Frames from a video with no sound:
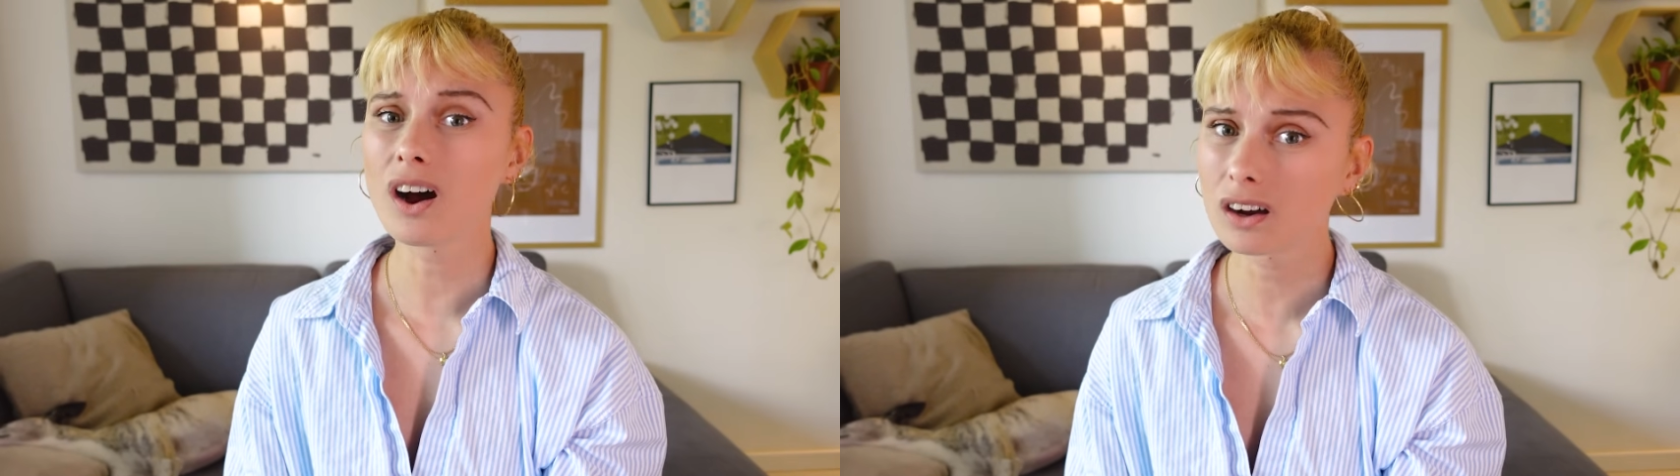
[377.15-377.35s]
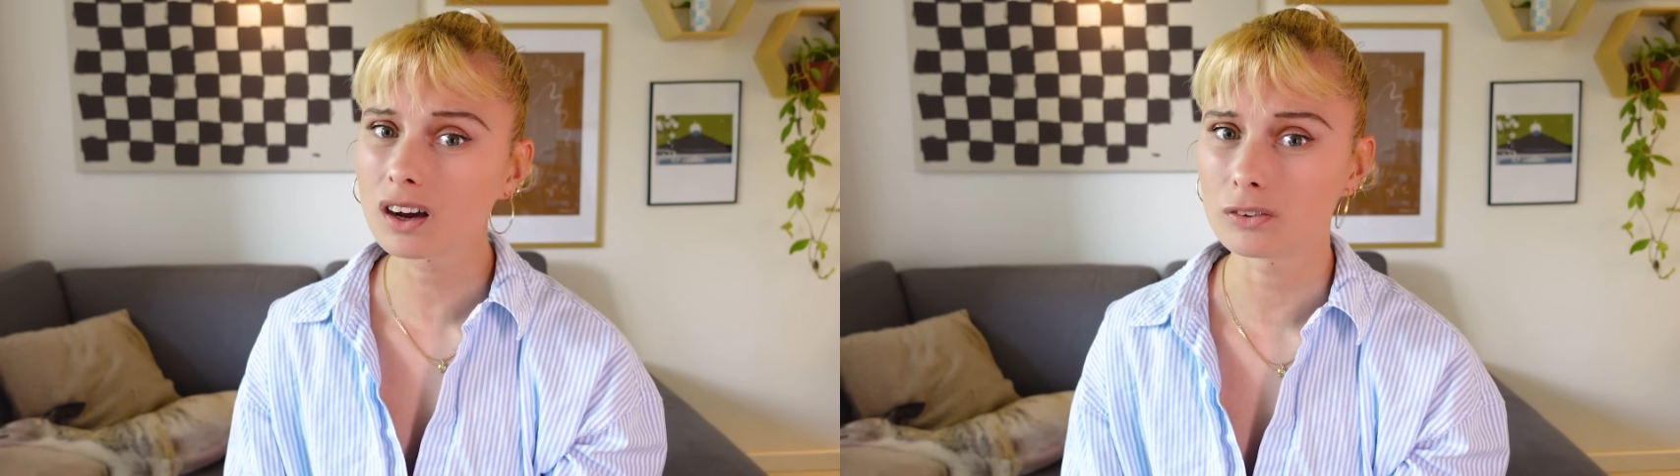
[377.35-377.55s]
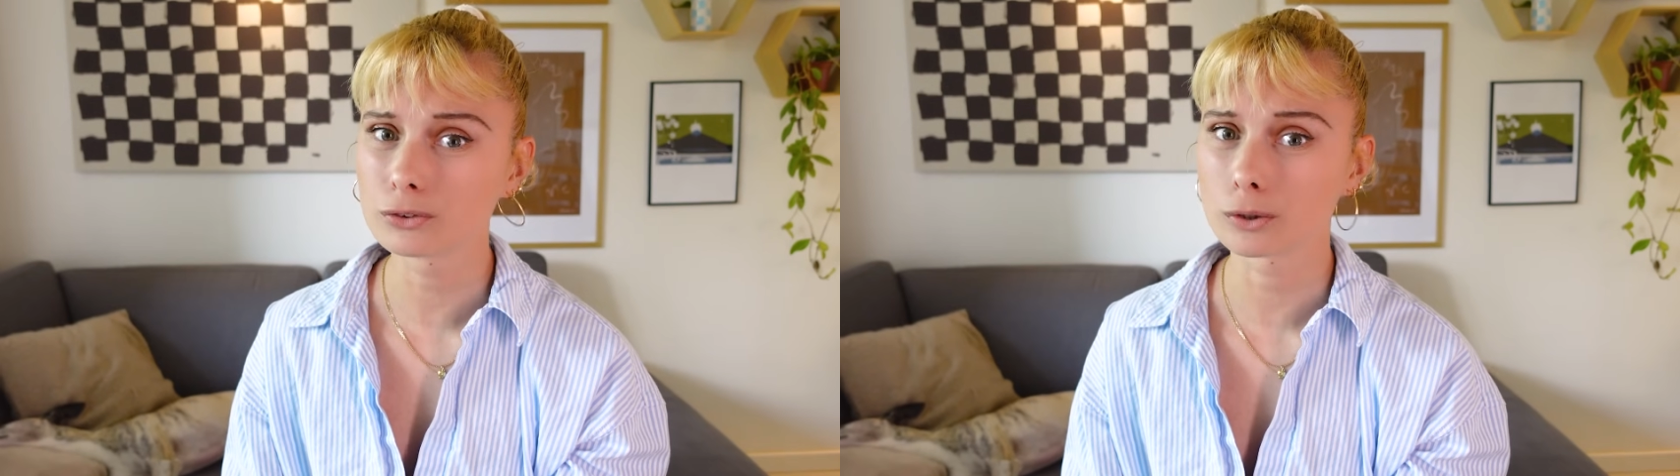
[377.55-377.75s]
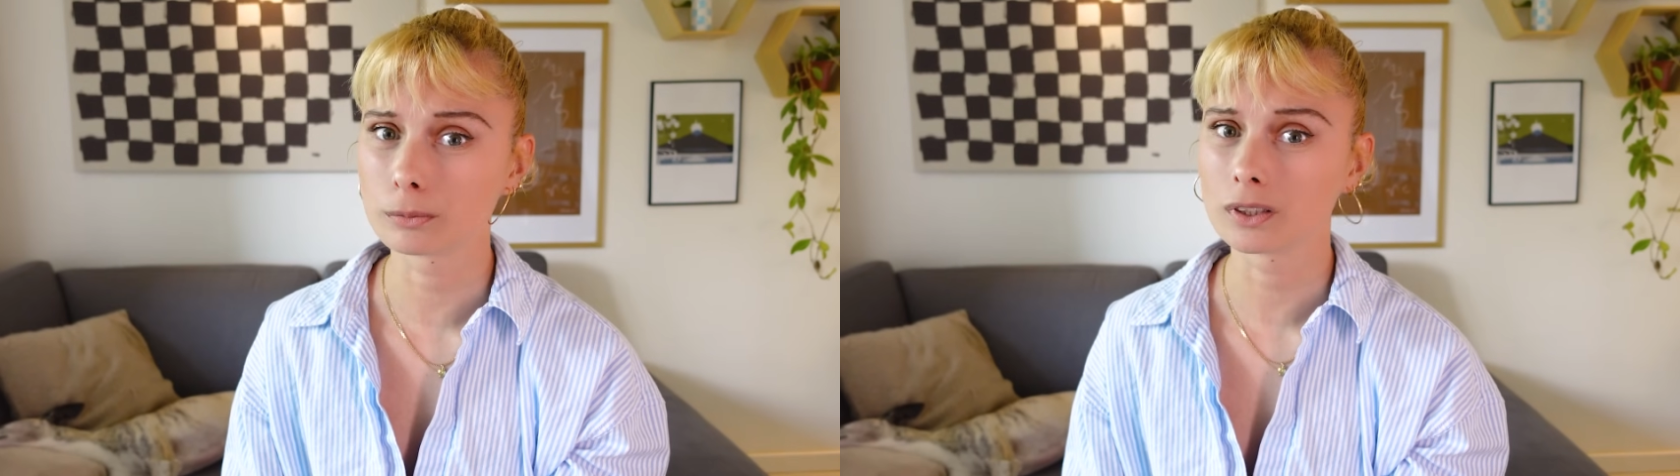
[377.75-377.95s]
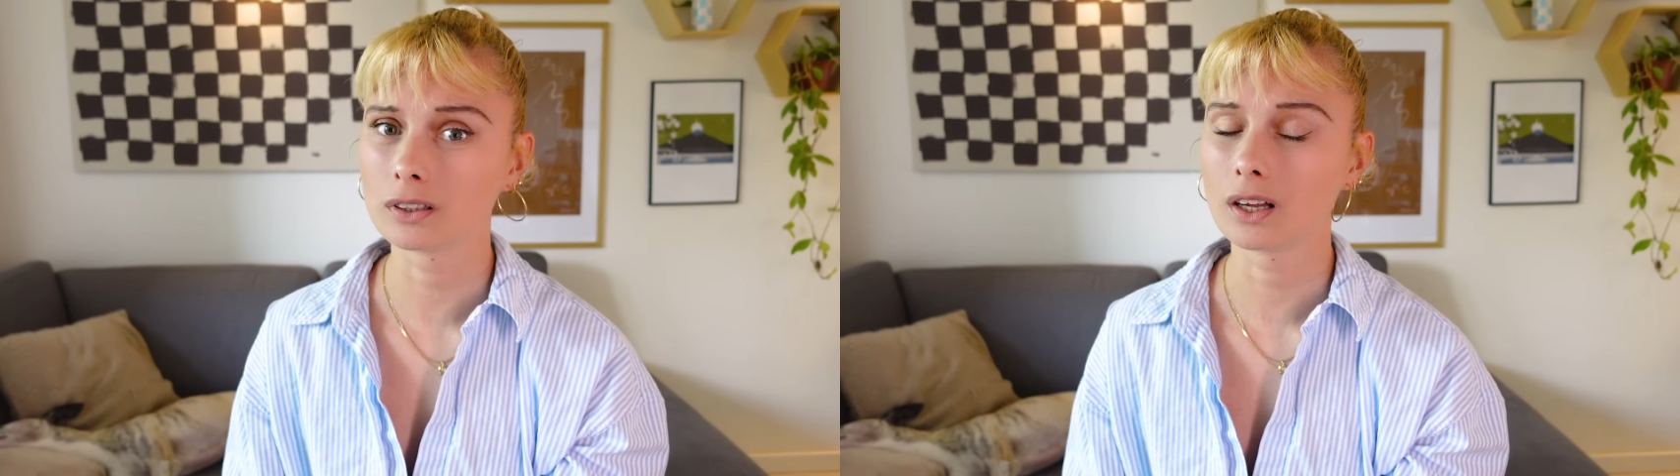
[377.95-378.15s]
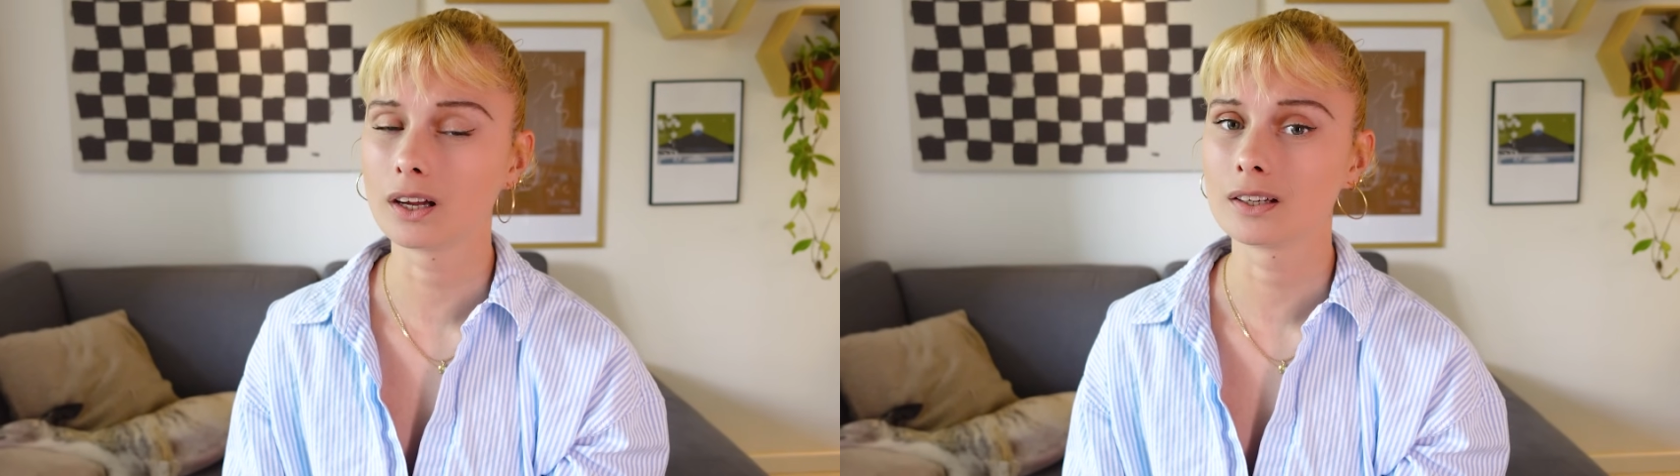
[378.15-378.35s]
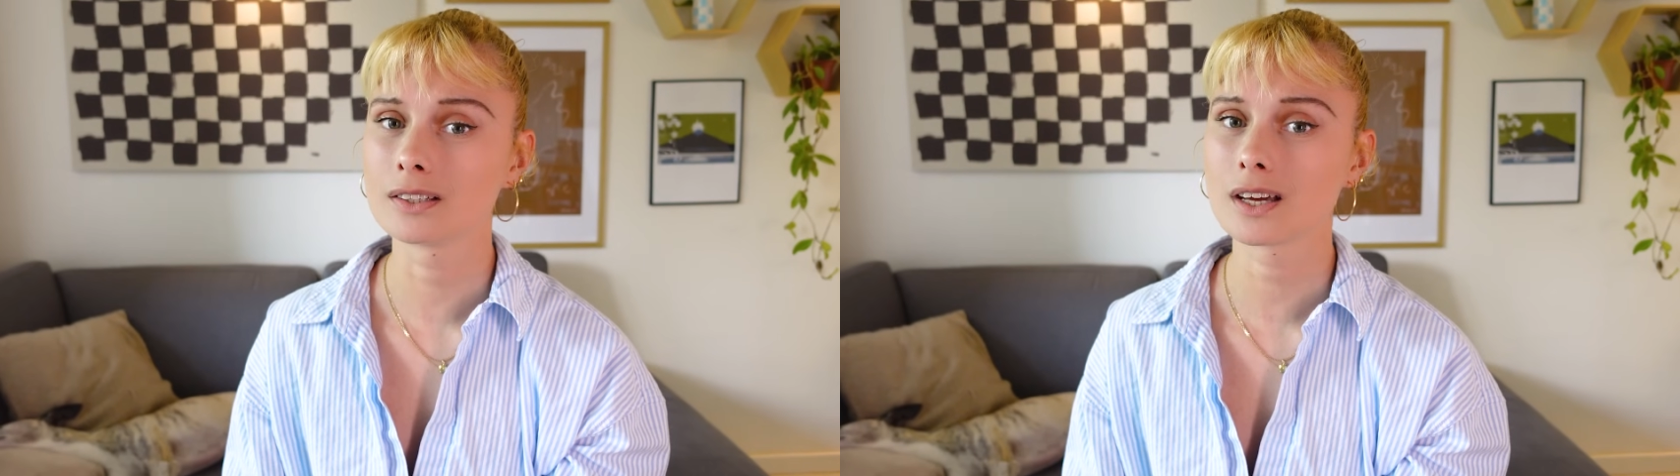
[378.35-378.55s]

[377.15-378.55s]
uncomfortable and